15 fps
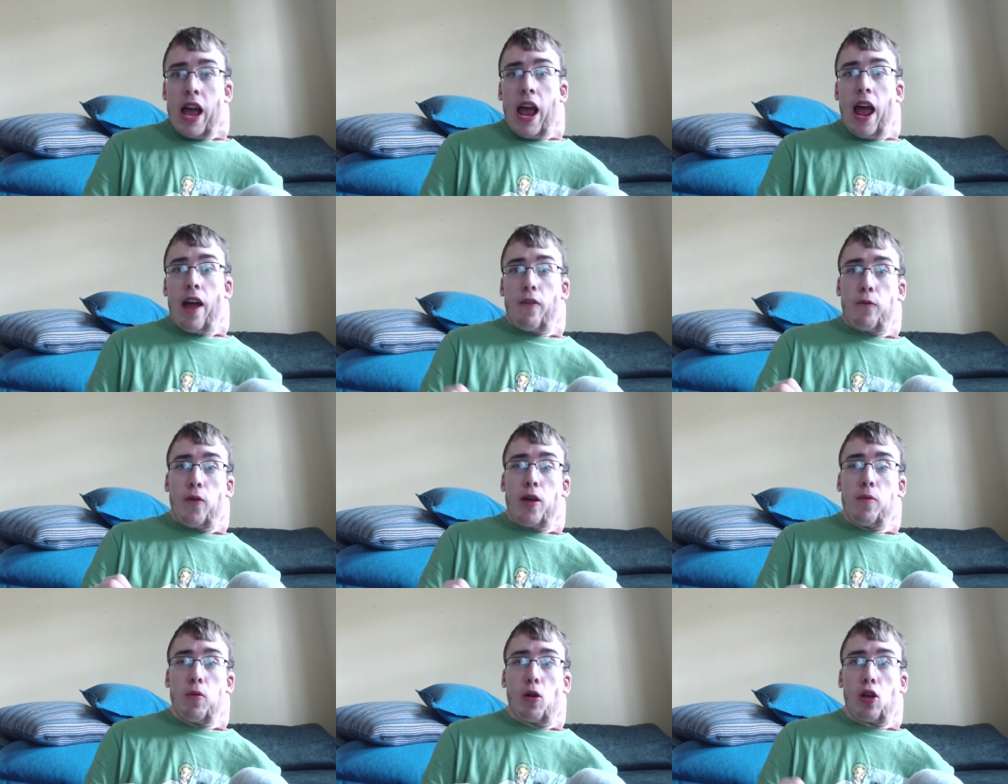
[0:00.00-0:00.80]
If
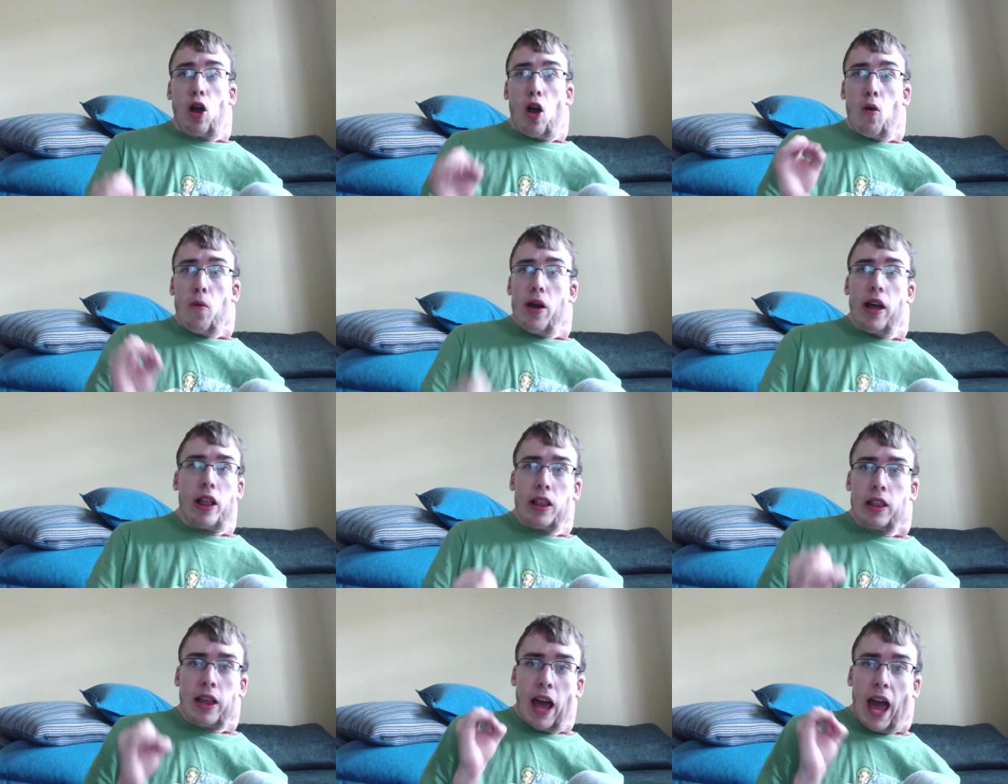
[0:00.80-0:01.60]
we were
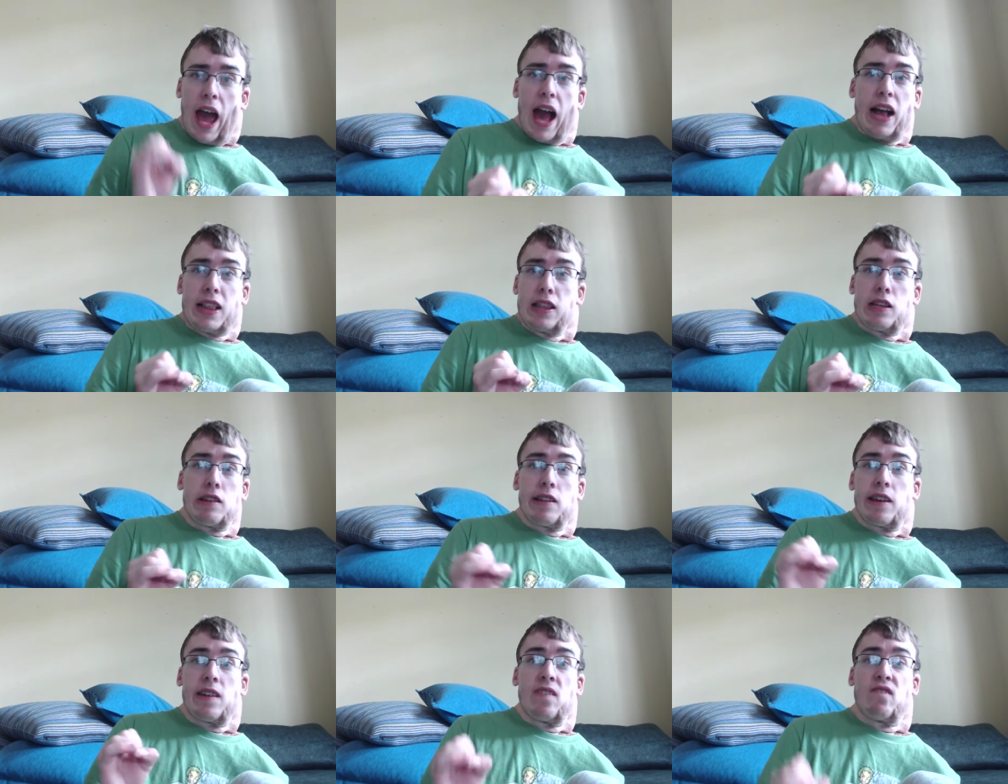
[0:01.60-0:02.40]
going to
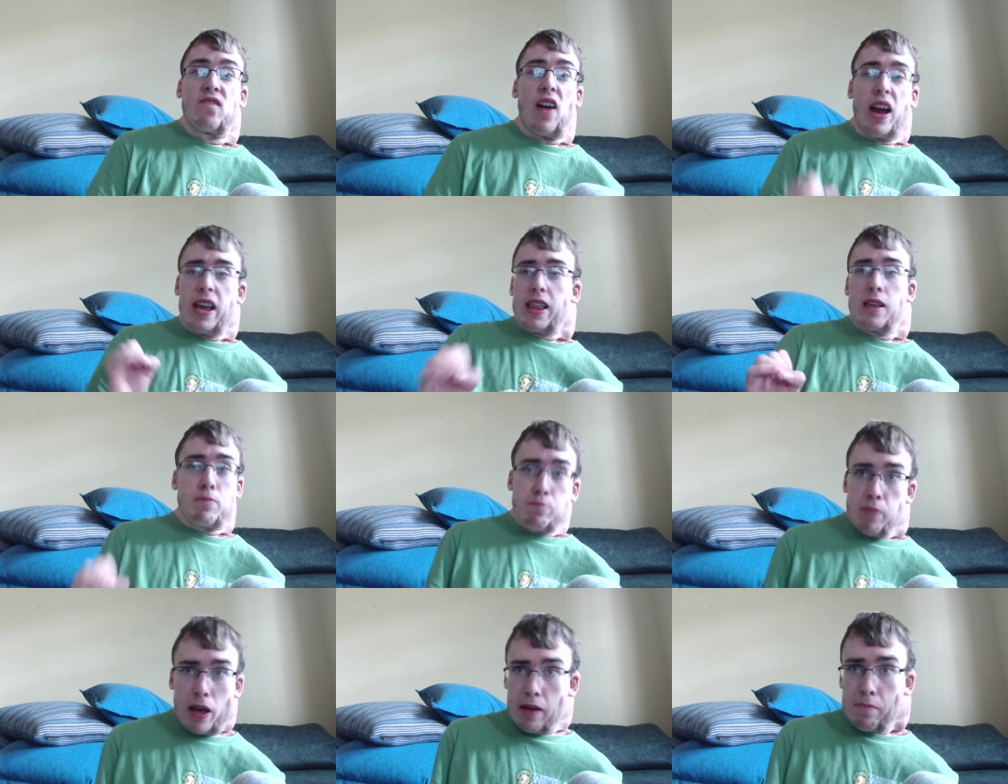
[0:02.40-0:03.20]
actually fight
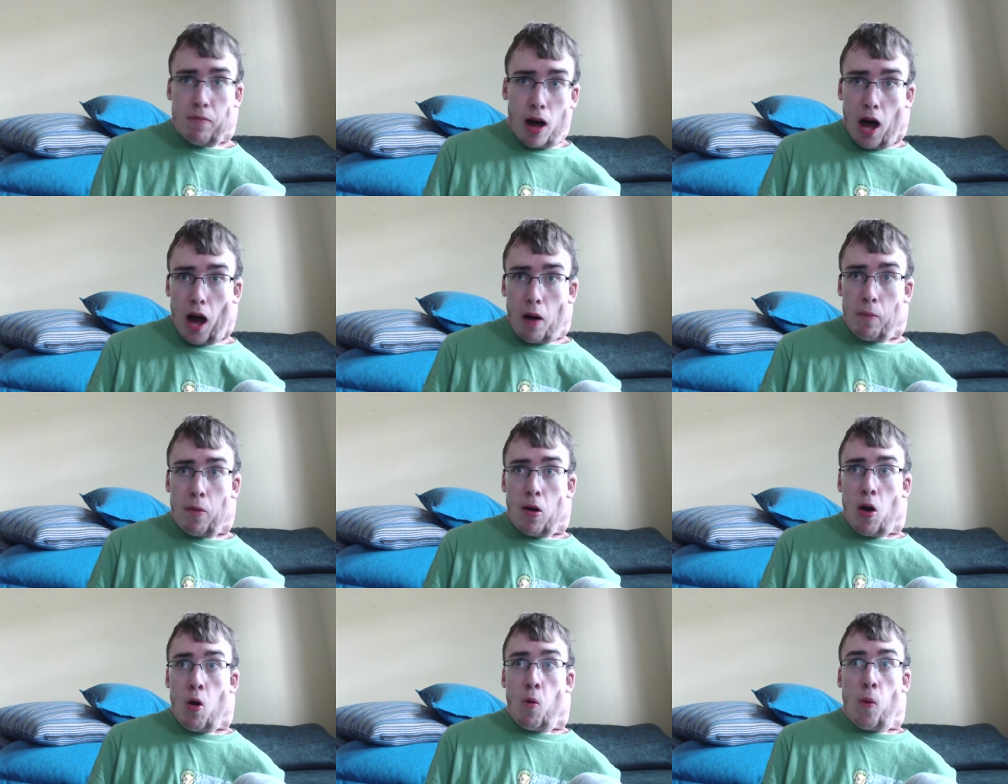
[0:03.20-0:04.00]
Big Mom,
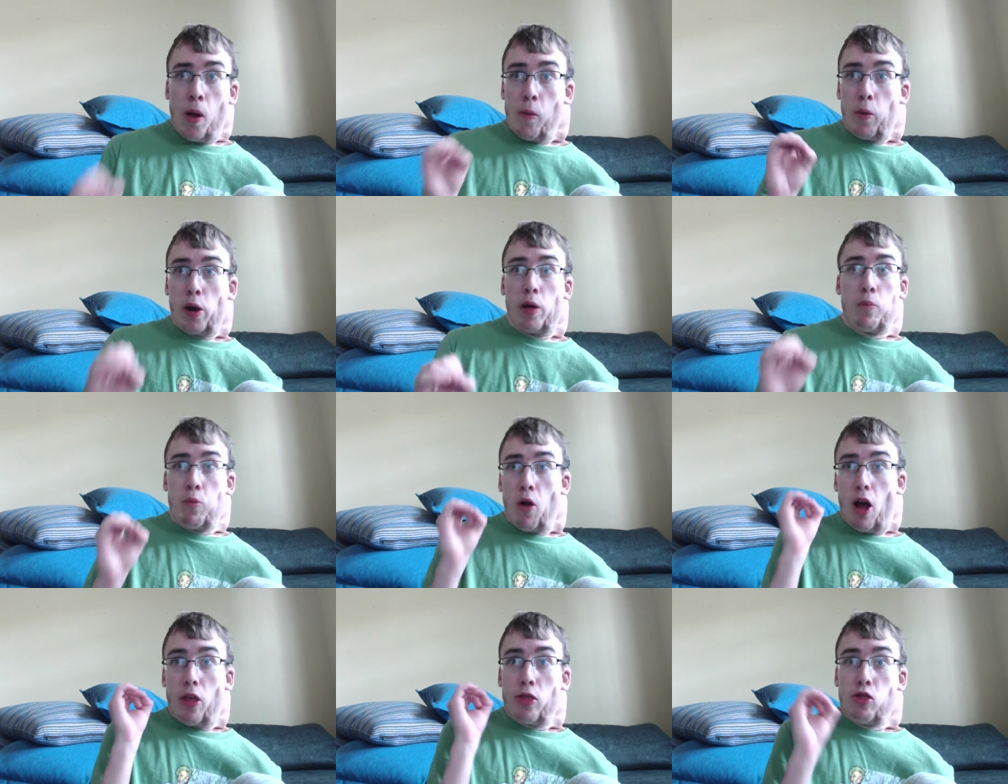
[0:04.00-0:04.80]
we would have
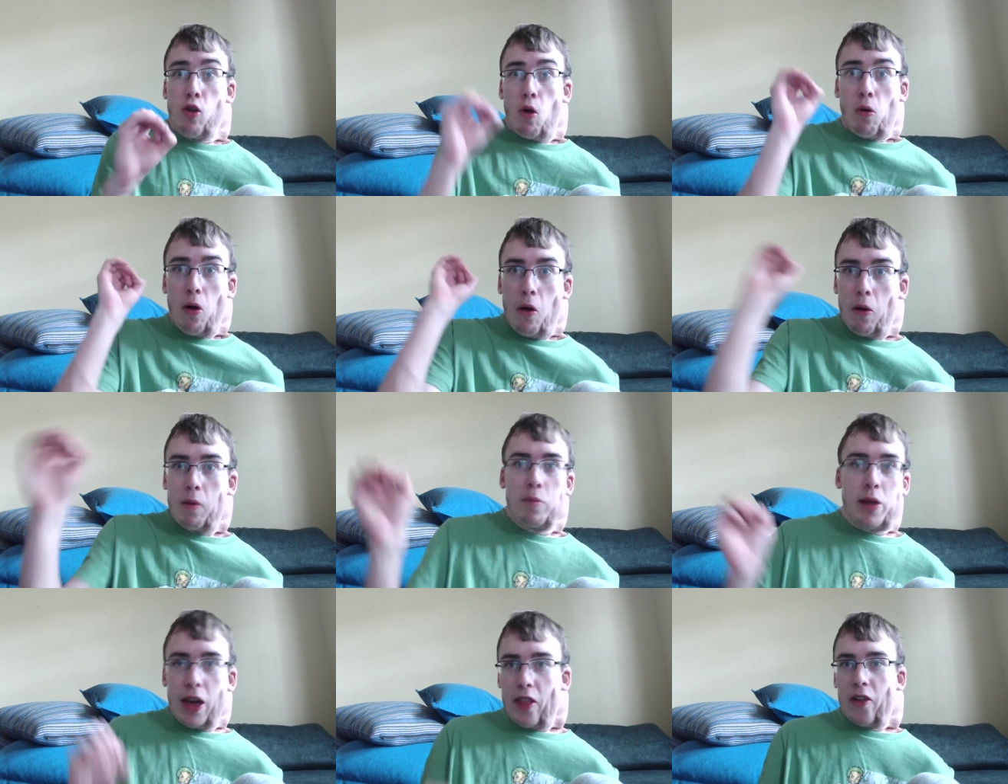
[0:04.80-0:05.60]
brought Zoro
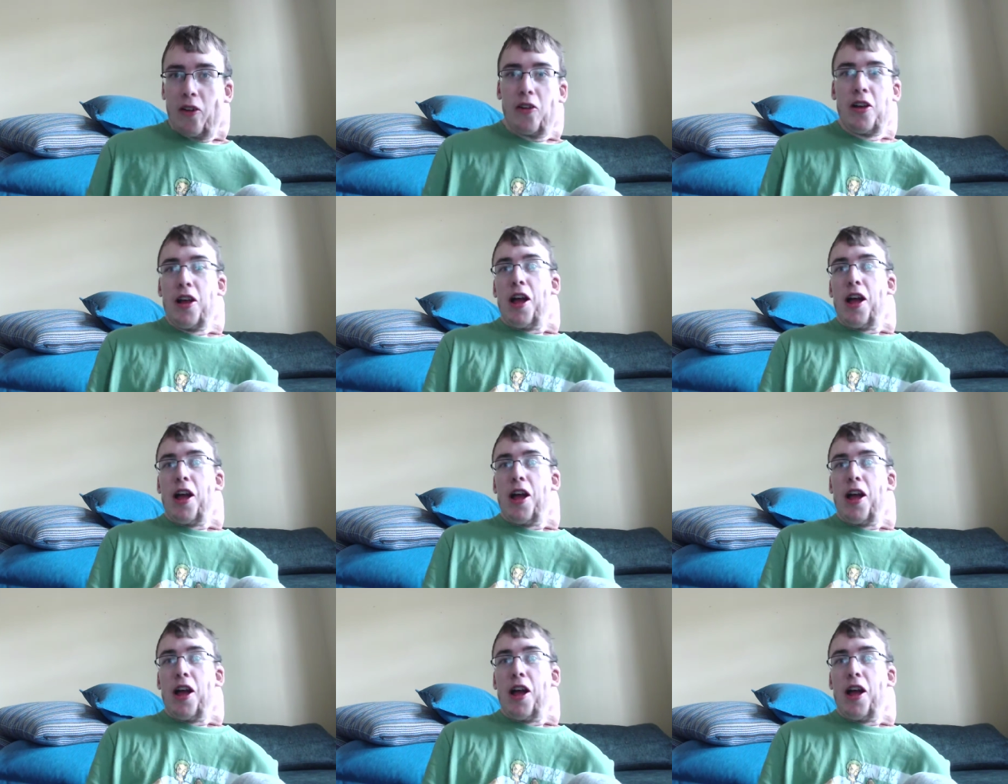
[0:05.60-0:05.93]
and the other.